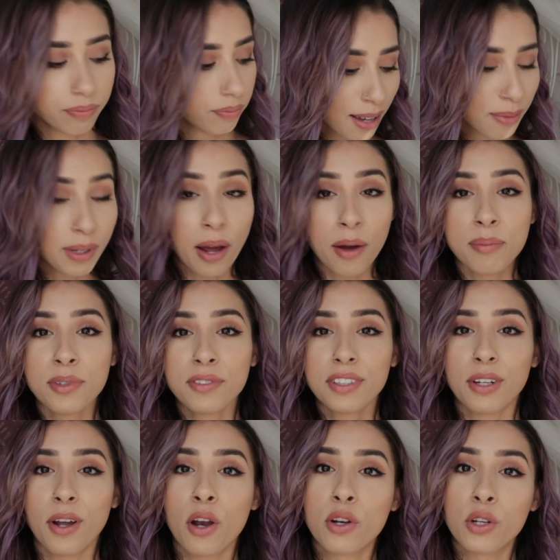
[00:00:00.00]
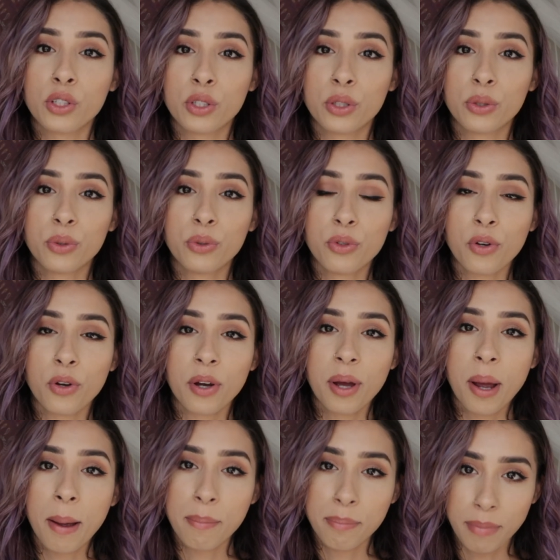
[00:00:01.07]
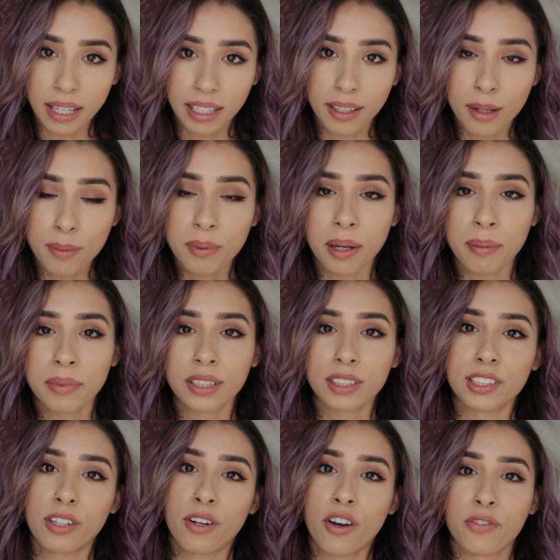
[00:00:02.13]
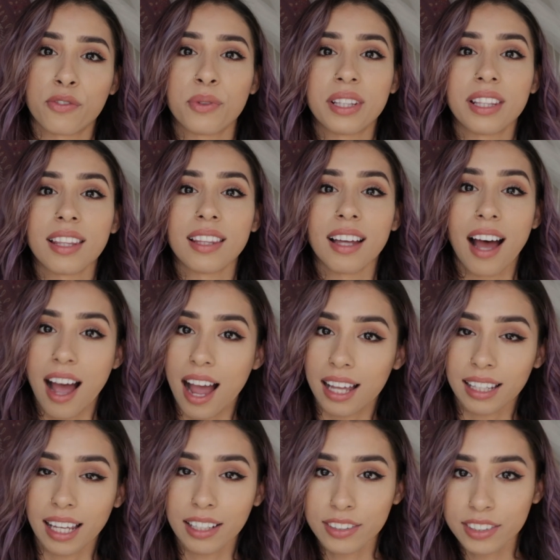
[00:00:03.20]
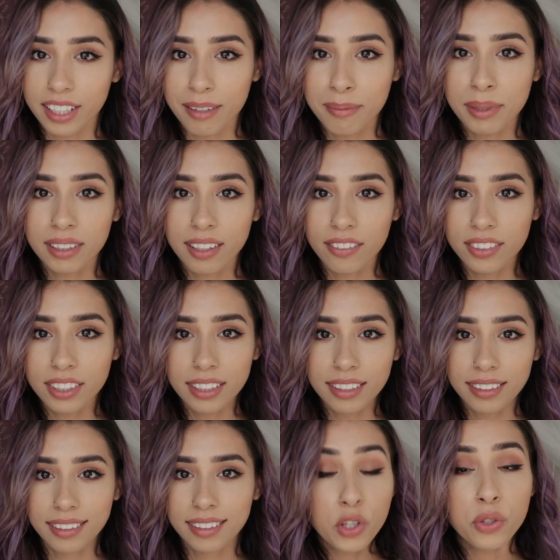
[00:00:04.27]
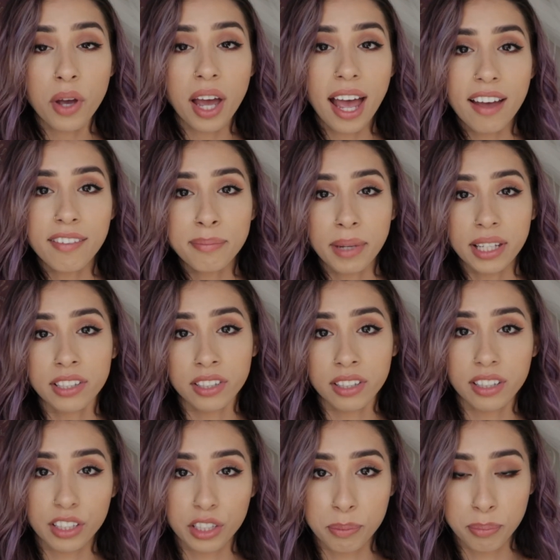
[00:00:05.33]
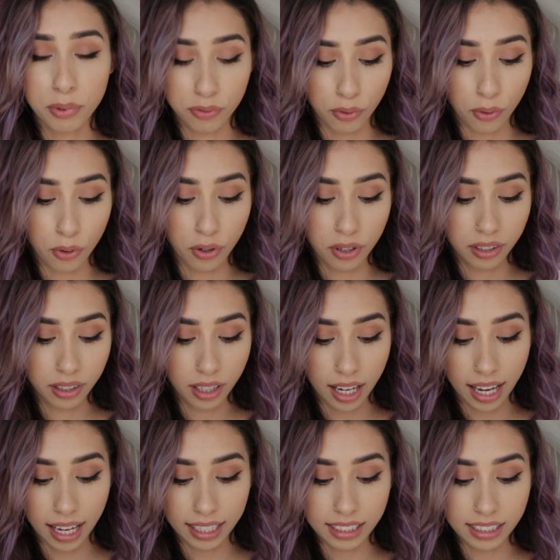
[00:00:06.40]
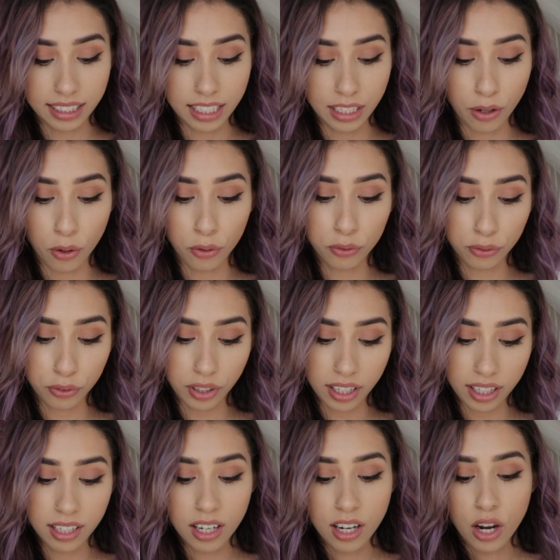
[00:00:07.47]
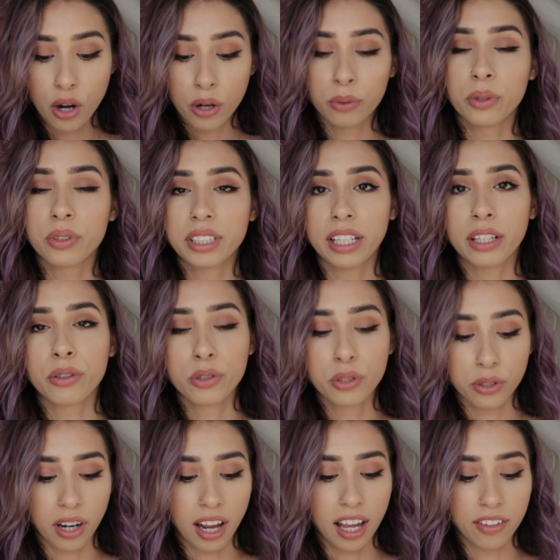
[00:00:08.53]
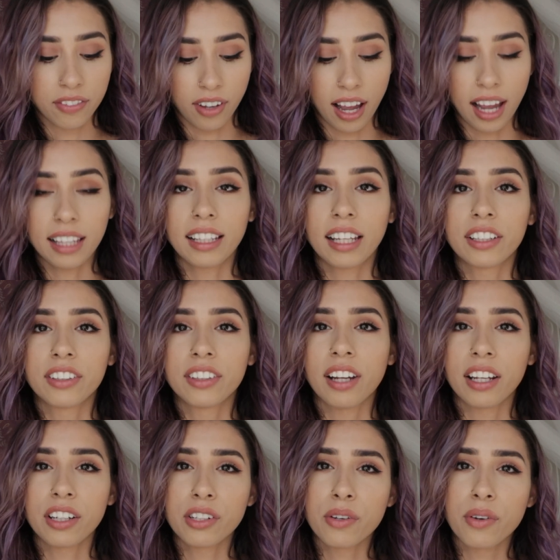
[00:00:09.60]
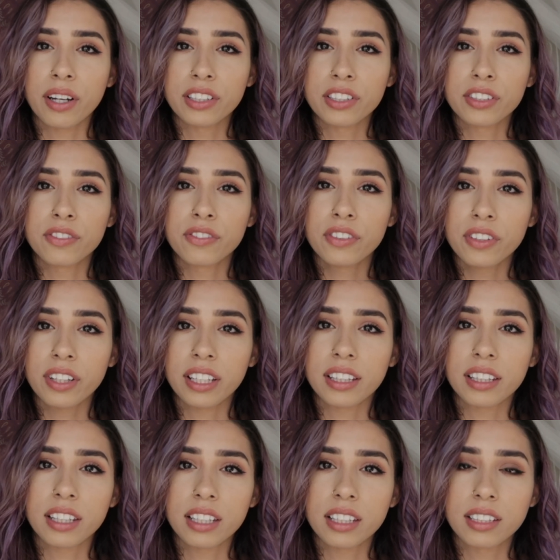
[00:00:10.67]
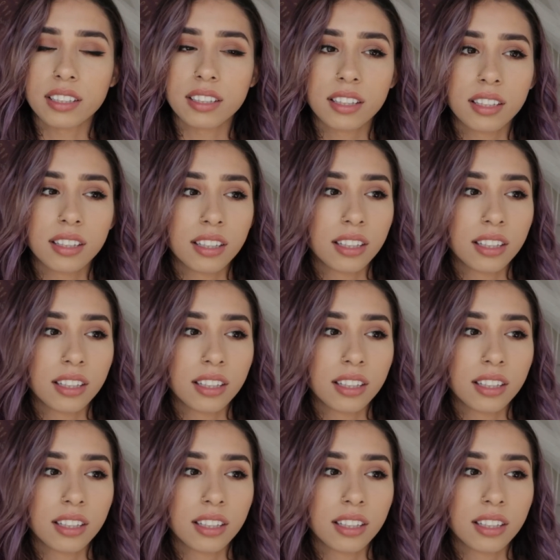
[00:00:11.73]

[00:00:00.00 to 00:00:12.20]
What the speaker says: Now moving on to makeup, I'm gonna start off with the highlighters I've been loving. So I have mentioned this before, and it's the Ofra Rodeo Drive highlighter. I don't know, I just feel like this,